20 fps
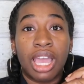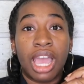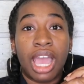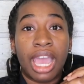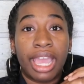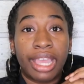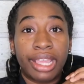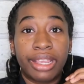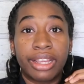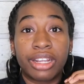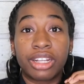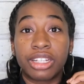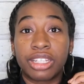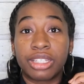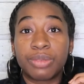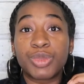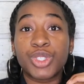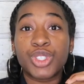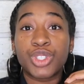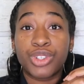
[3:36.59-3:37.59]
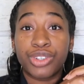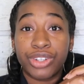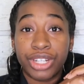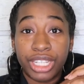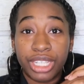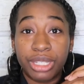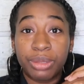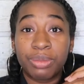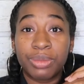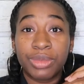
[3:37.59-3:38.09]
I hear him
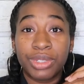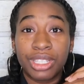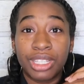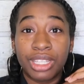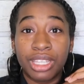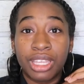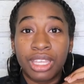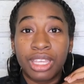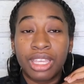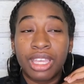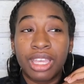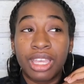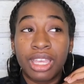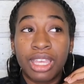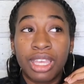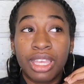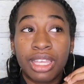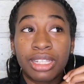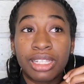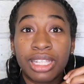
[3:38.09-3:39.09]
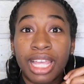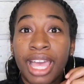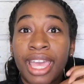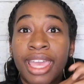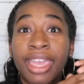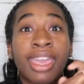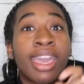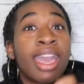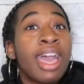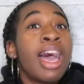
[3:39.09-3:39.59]
scream.
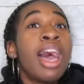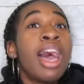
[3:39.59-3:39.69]
Like,